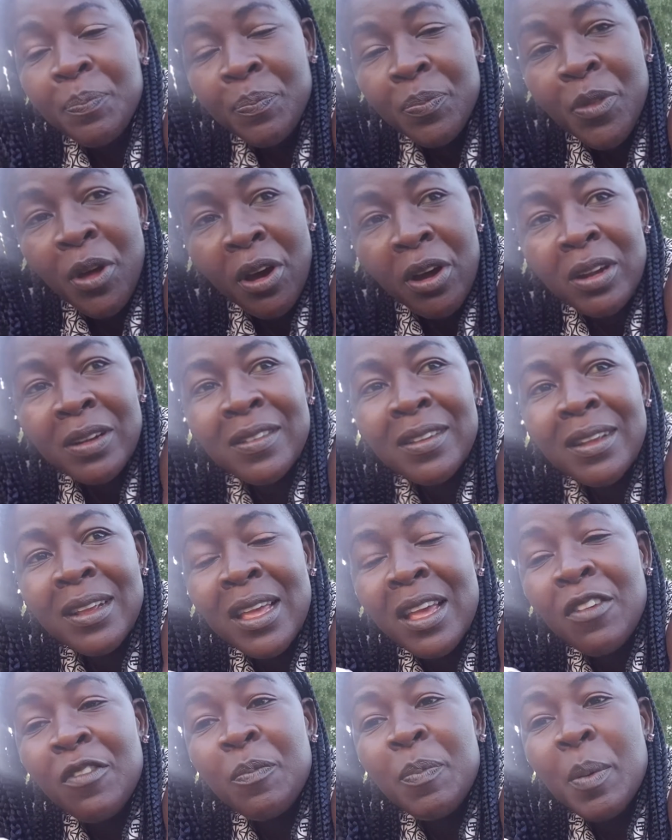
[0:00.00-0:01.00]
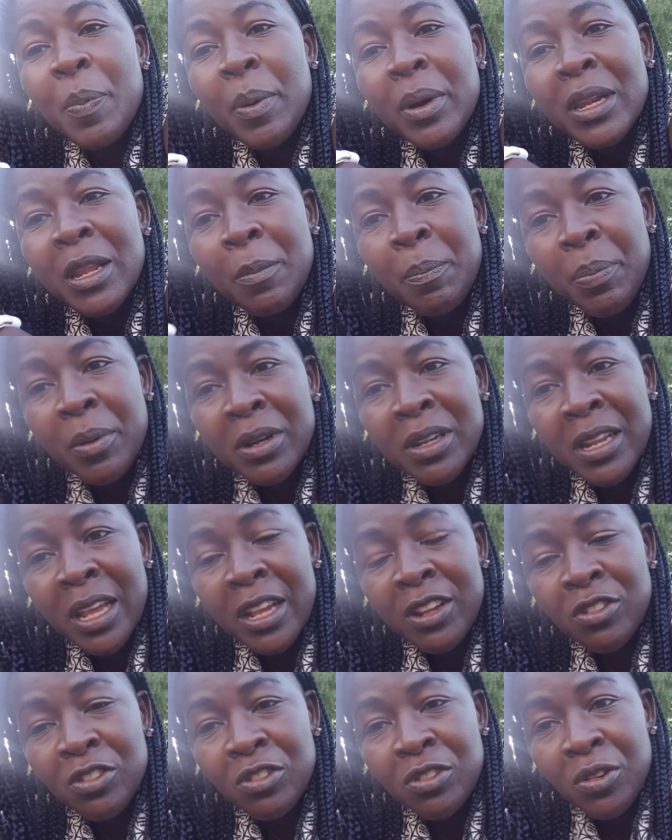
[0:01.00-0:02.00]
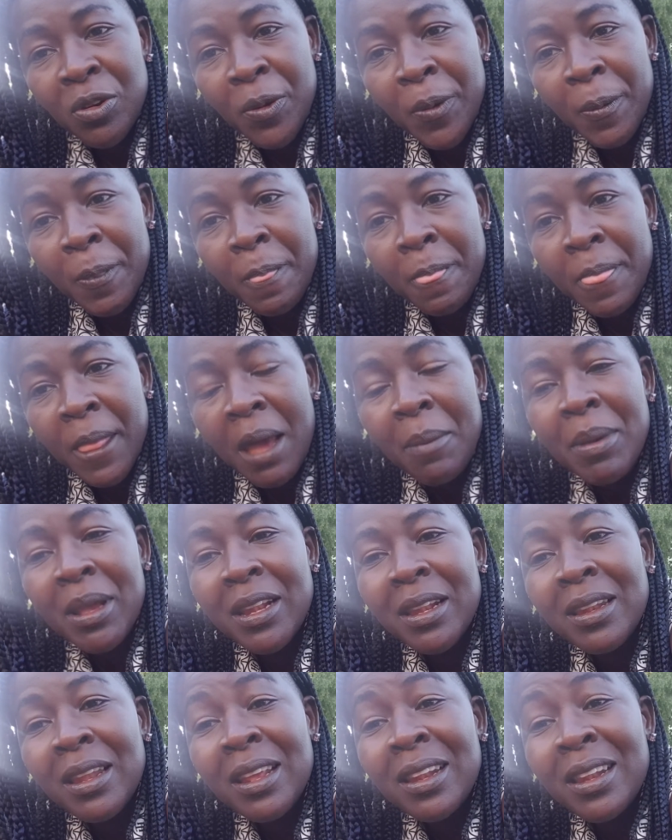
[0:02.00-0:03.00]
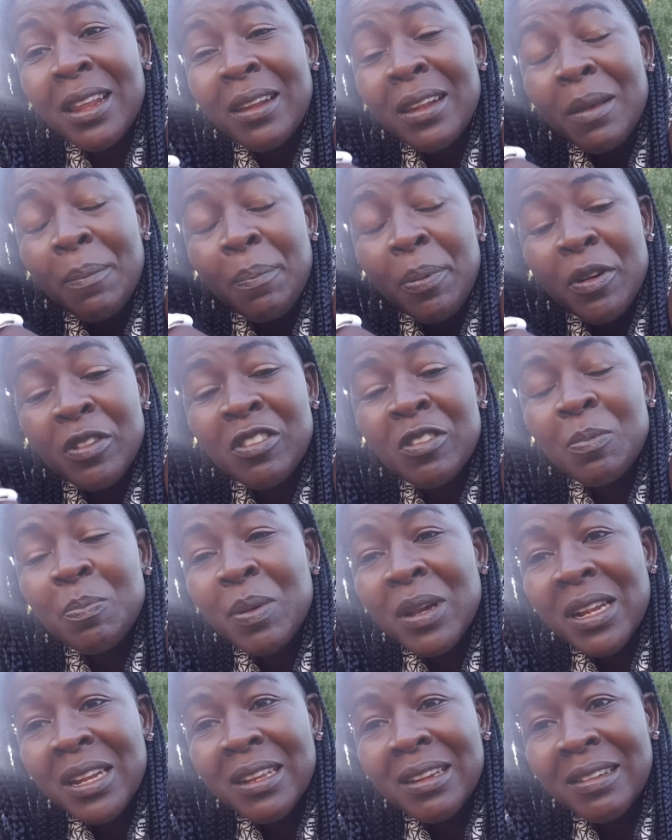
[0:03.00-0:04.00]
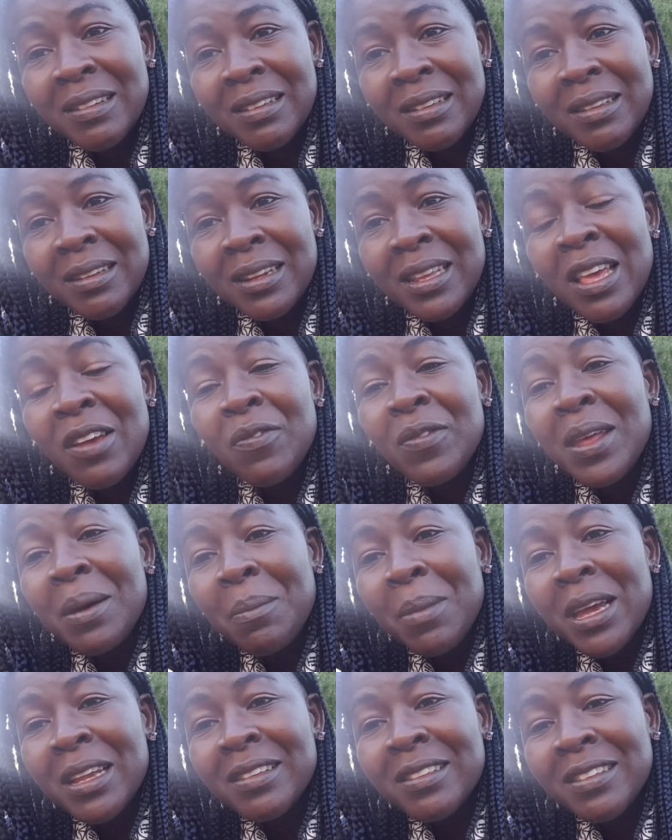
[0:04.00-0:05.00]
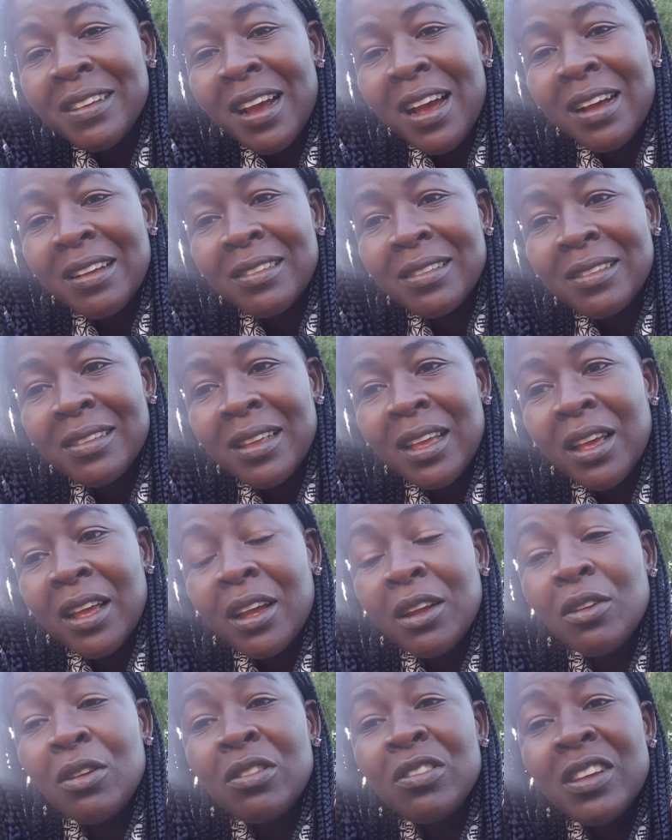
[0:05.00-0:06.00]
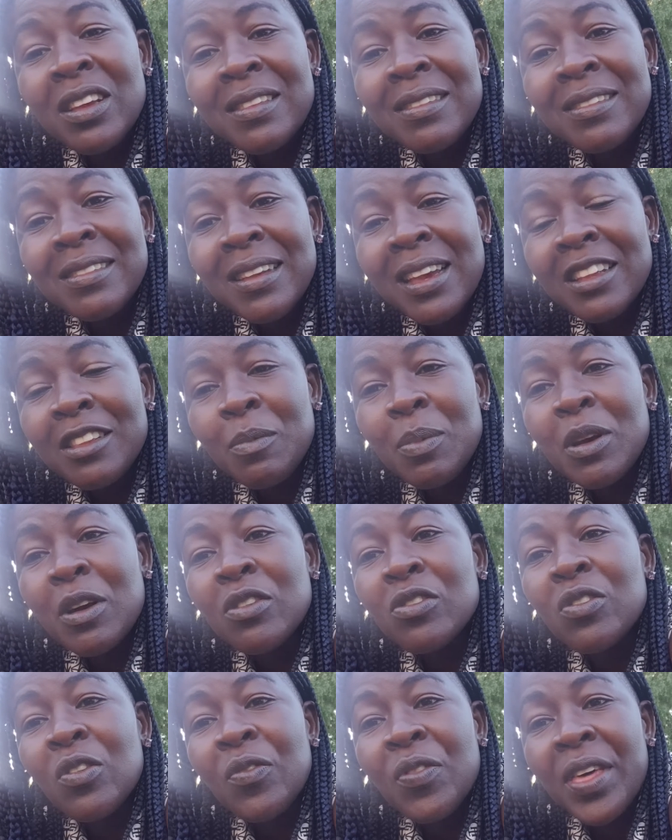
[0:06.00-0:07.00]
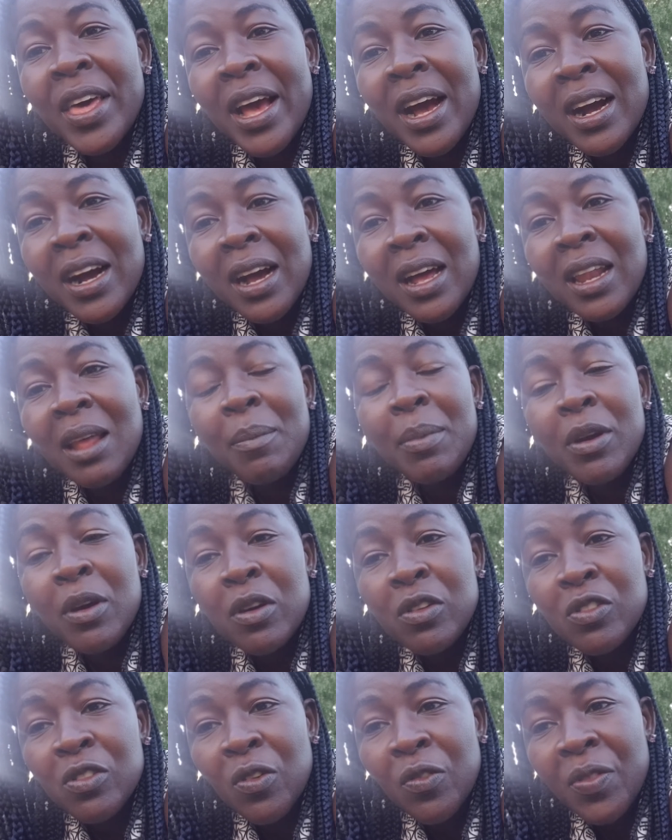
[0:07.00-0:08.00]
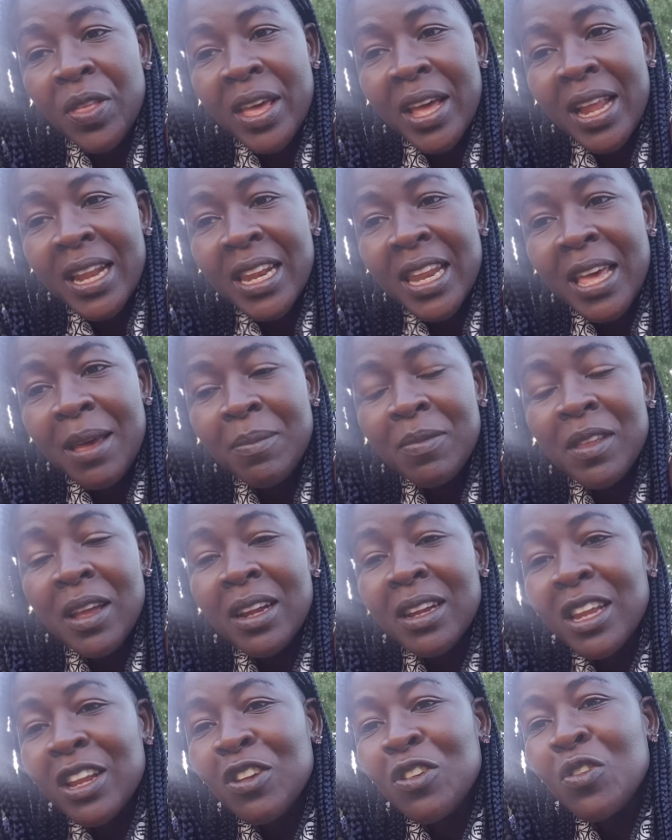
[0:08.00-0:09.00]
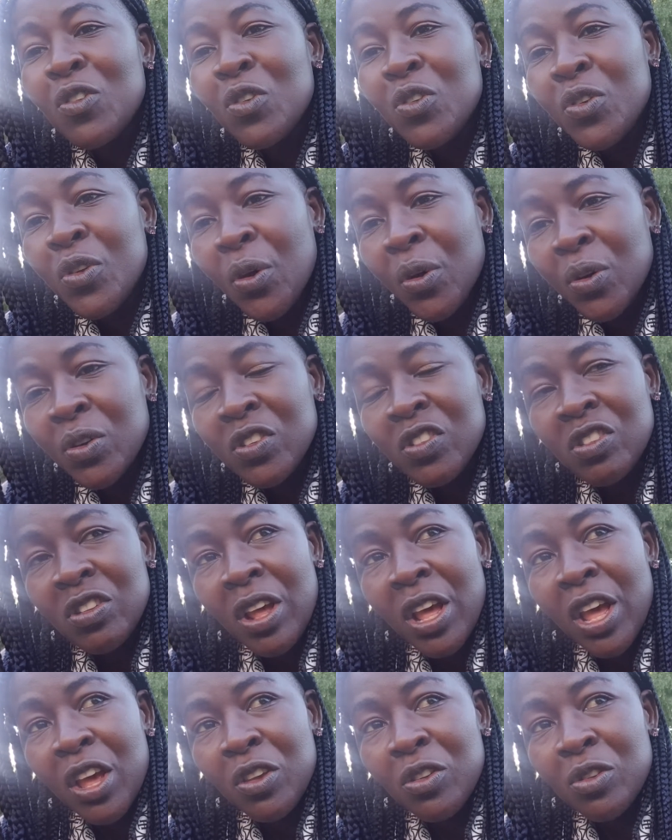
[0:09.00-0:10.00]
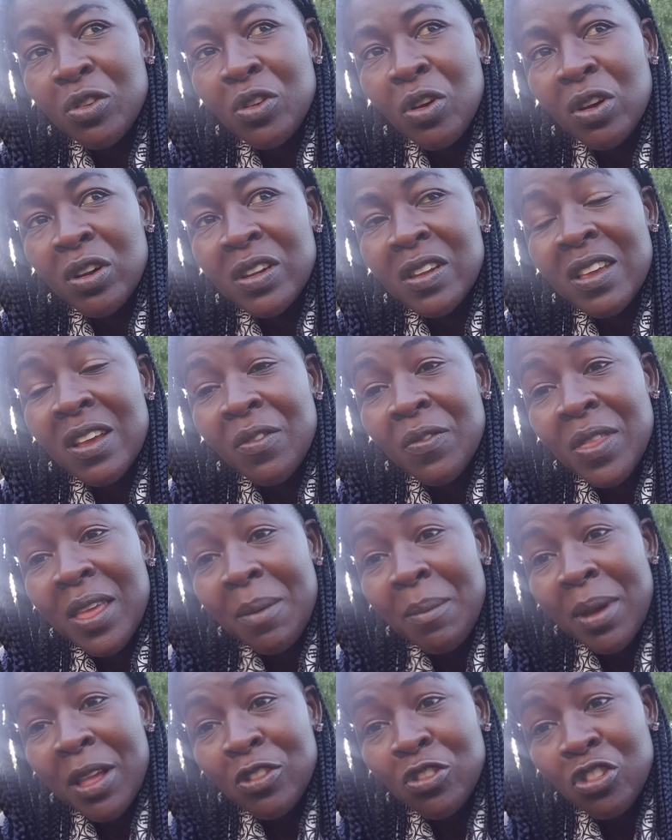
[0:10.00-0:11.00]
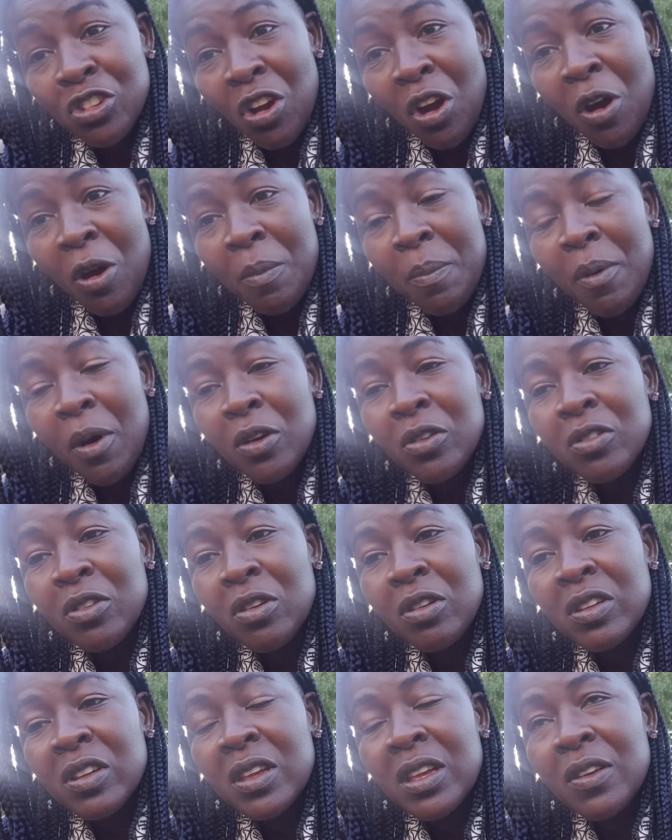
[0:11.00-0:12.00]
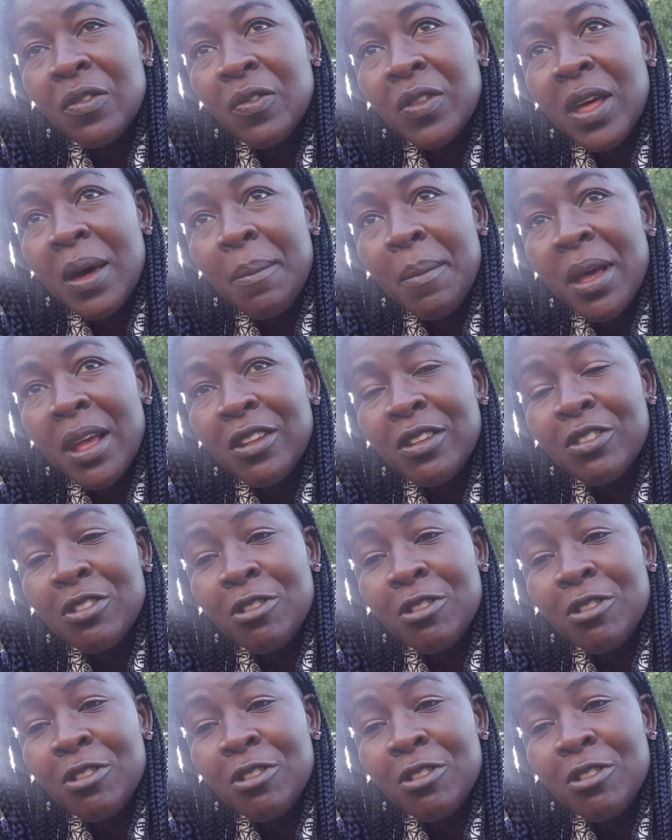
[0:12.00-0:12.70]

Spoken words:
don't give people the potential, the possibility. Give them a chance. Don't just judge because of their color, because of their names, and then you don't give them a job, or you don't give them a